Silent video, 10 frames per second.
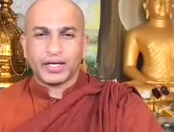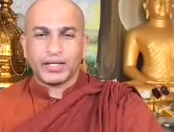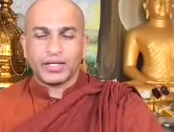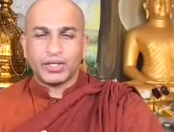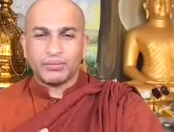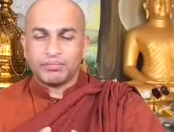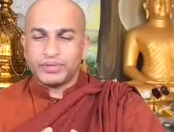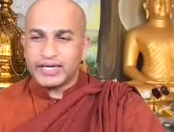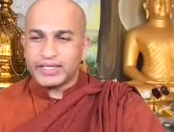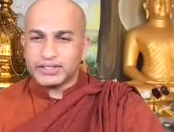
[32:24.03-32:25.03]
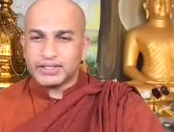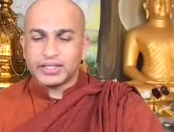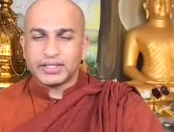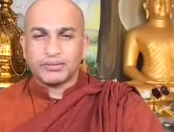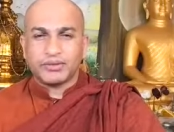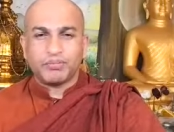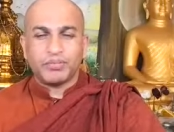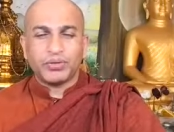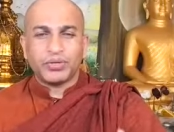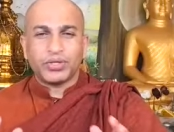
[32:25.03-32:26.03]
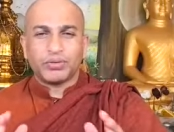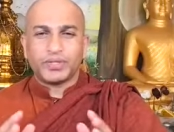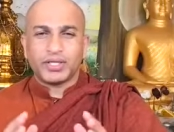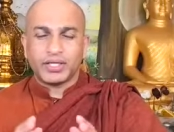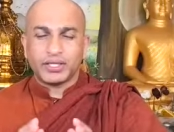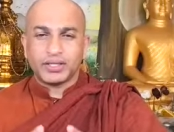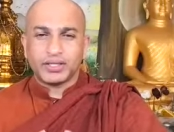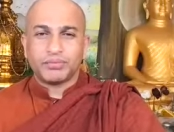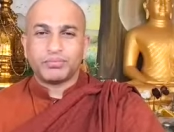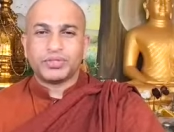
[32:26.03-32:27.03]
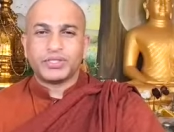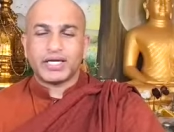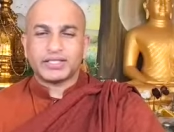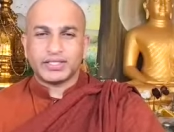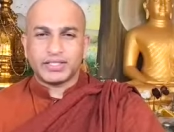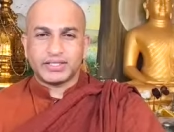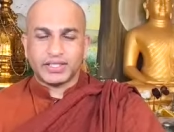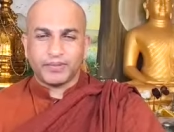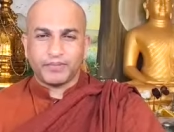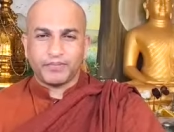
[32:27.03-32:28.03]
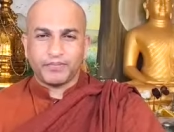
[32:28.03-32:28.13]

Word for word: And that is the, the, the beauty of the, the Buddha's teaching.